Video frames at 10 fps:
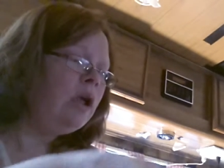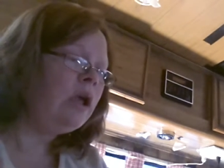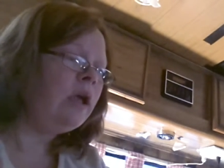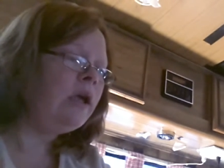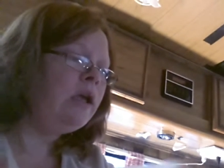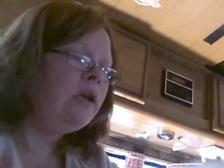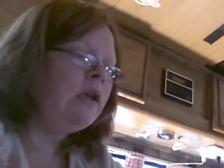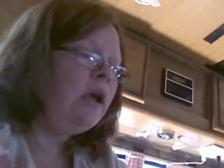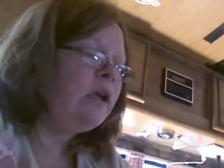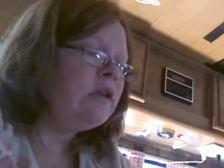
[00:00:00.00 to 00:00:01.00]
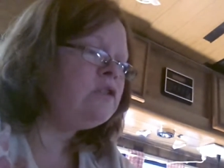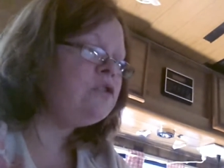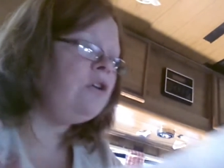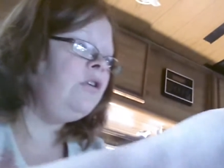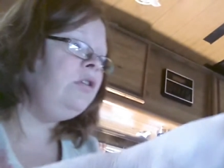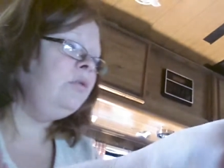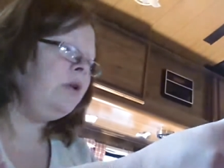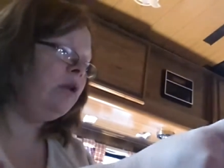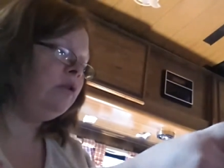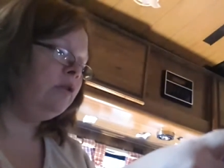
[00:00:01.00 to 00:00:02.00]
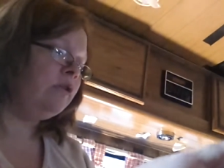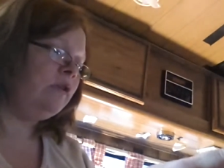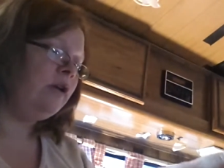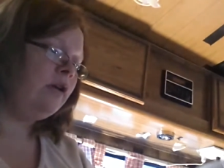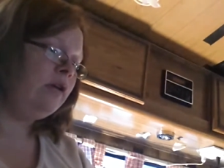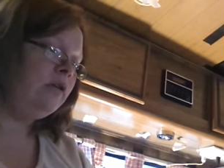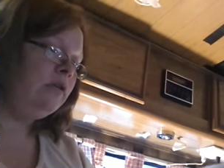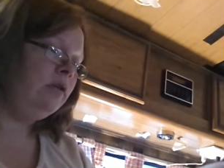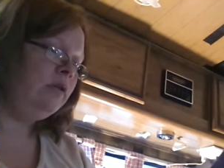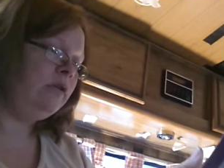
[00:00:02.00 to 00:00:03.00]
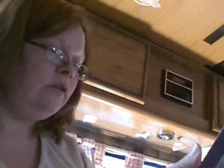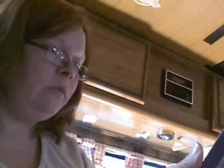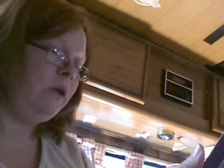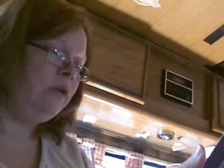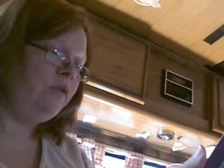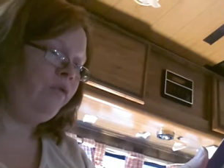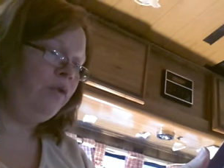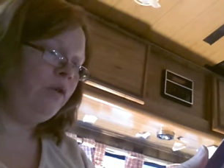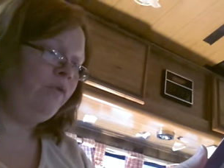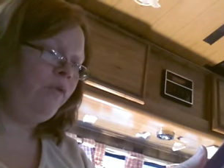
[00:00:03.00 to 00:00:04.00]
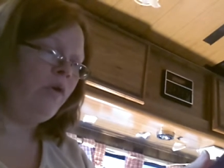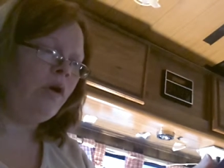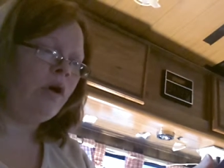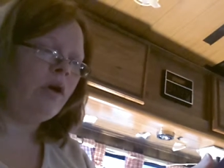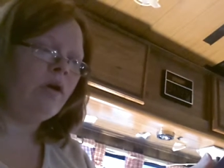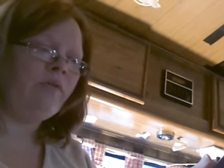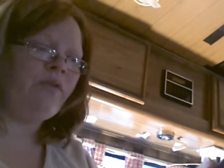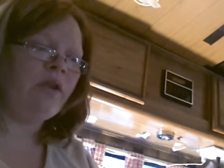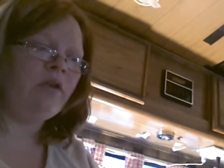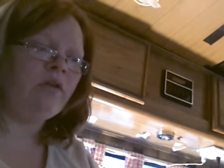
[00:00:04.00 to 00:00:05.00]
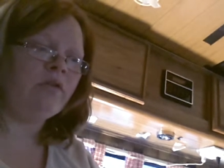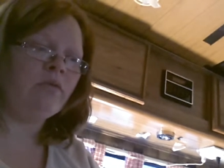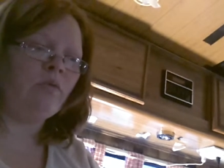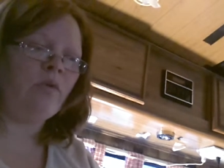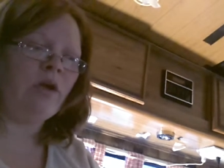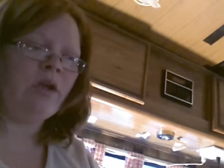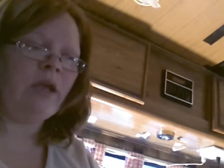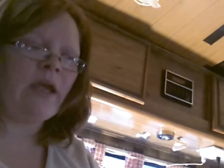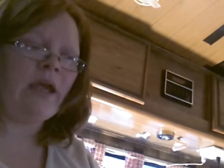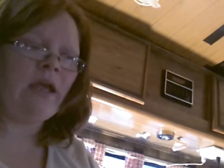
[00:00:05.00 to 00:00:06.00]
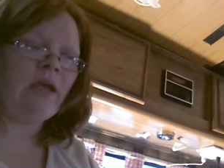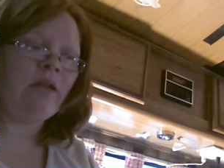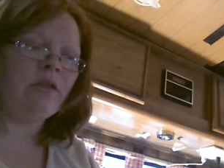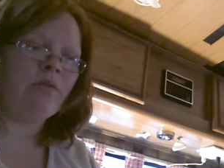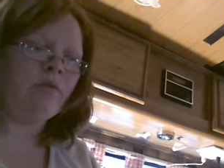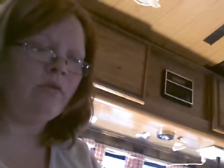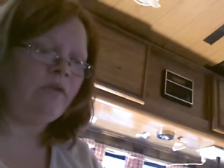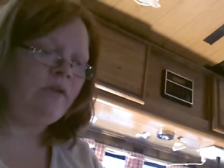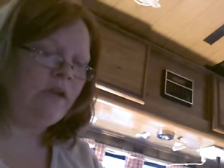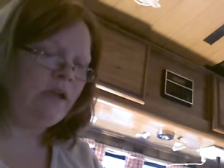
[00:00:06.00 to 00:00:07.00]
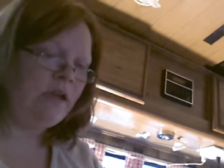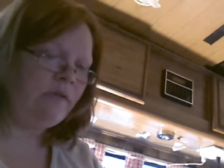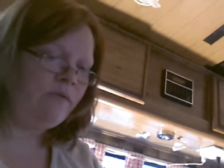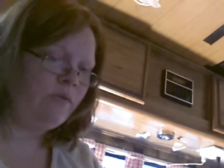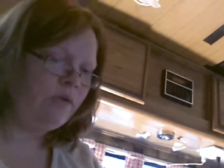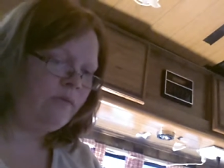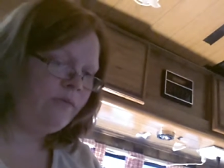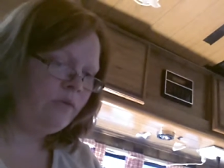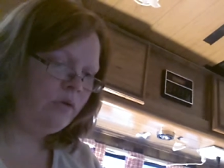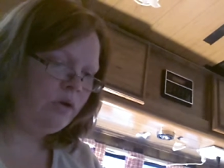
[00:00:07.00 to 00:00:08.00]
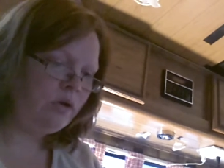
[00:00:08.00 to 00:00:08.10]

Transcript: and I could show you what it looks like. It says page 44, figures 1A through D, 44.